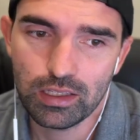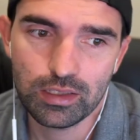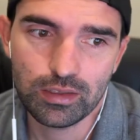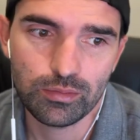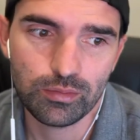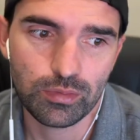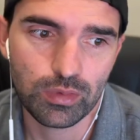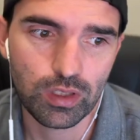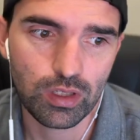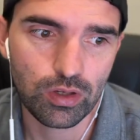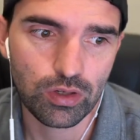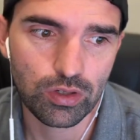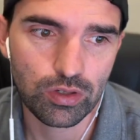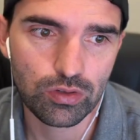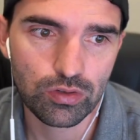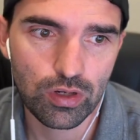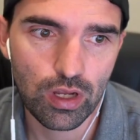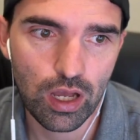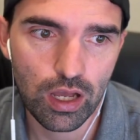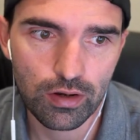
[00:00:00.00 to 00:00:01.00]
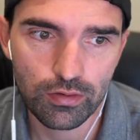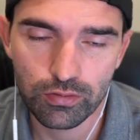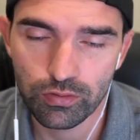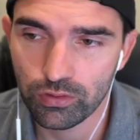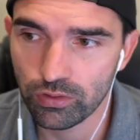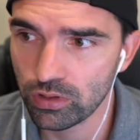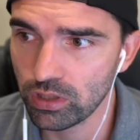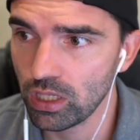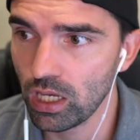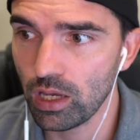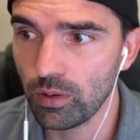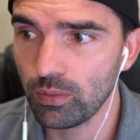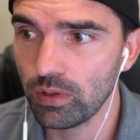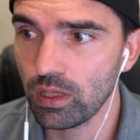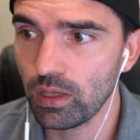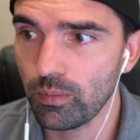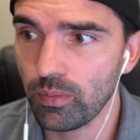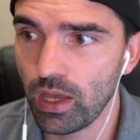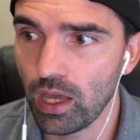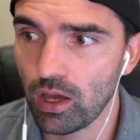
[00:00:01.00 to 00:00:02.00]
you're not forthcoming
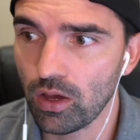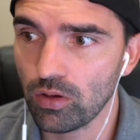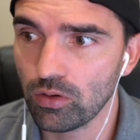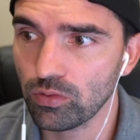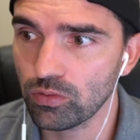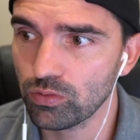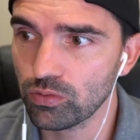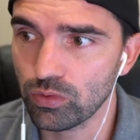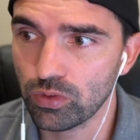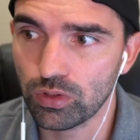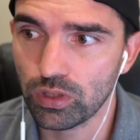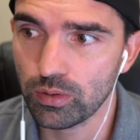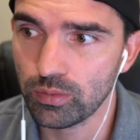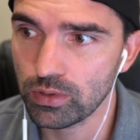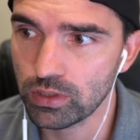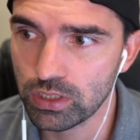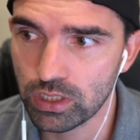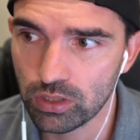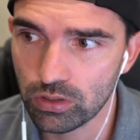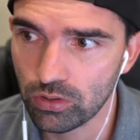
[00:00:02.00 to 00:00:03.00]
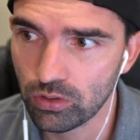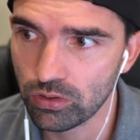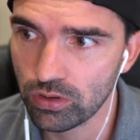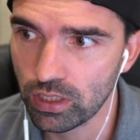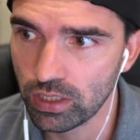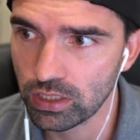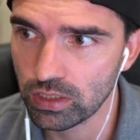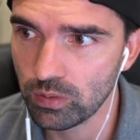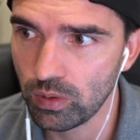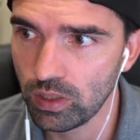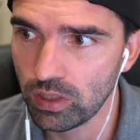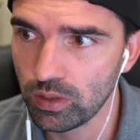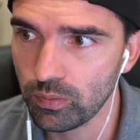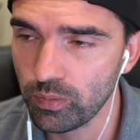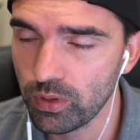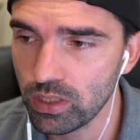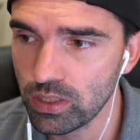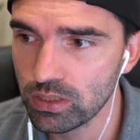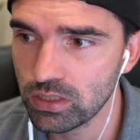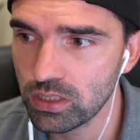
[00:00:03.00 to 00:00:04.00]
about really material things about the
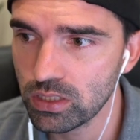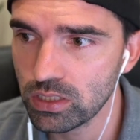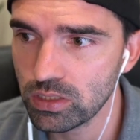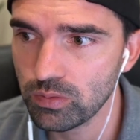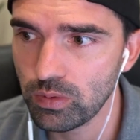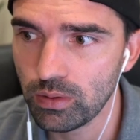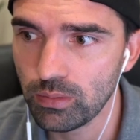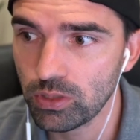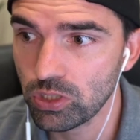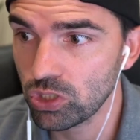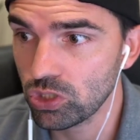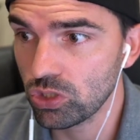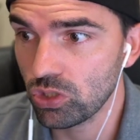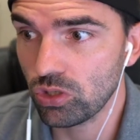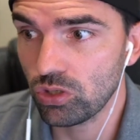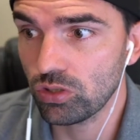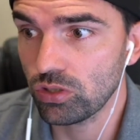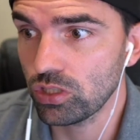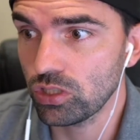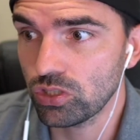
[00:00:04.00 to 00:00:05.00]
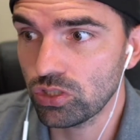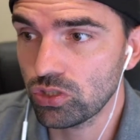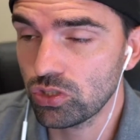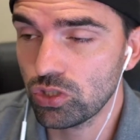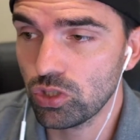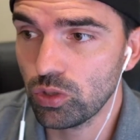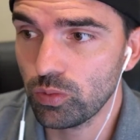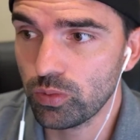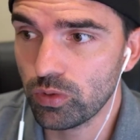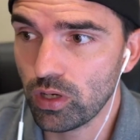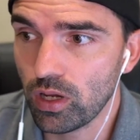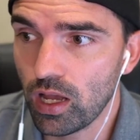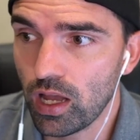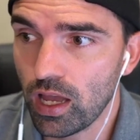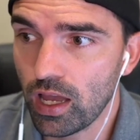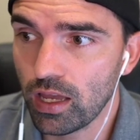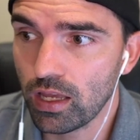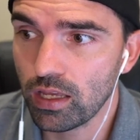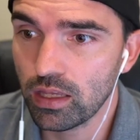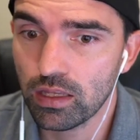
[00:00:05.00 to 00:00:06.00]
business. Maybe churn is super
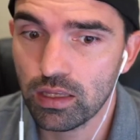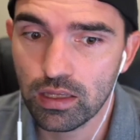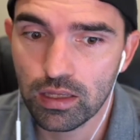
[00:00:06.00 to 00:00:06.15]
high.